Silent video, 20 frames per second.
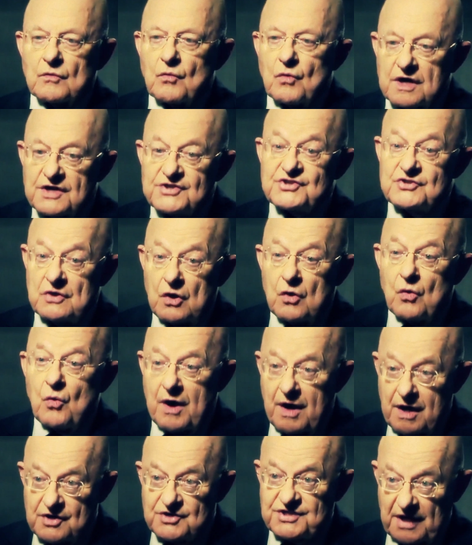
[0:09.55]
There was no
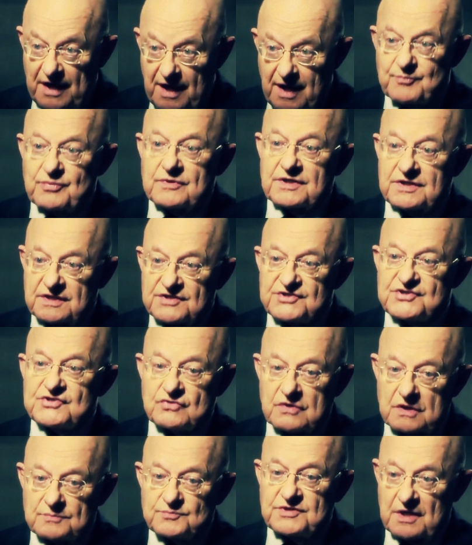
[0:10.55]
wiretap
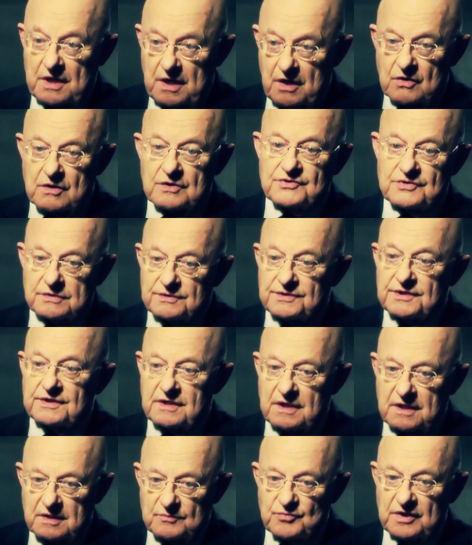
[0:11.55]
against Trump Tower during
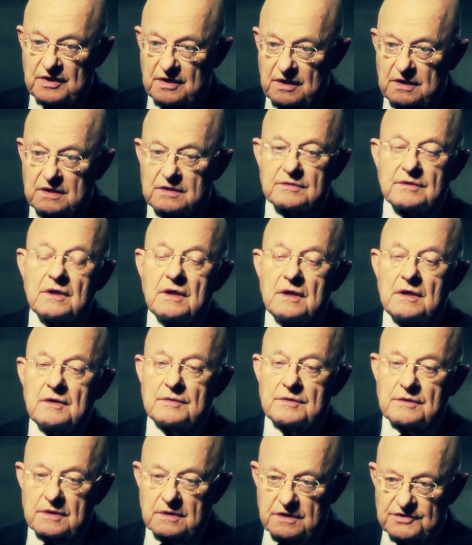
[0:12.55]
the campaign
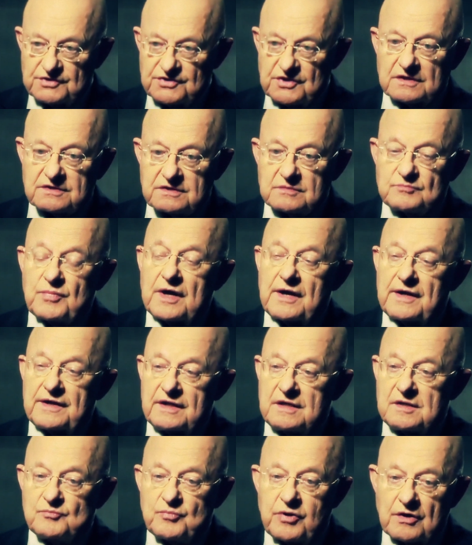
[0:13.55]
conducted
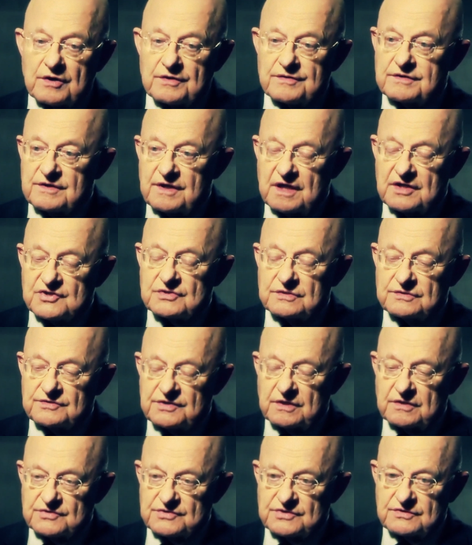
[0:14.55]
by any part of the
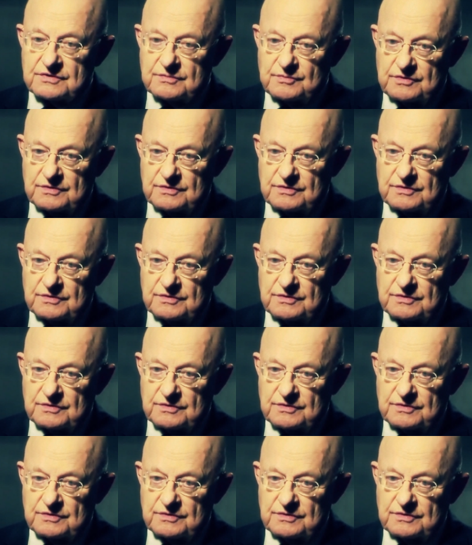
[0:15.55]
national intelligence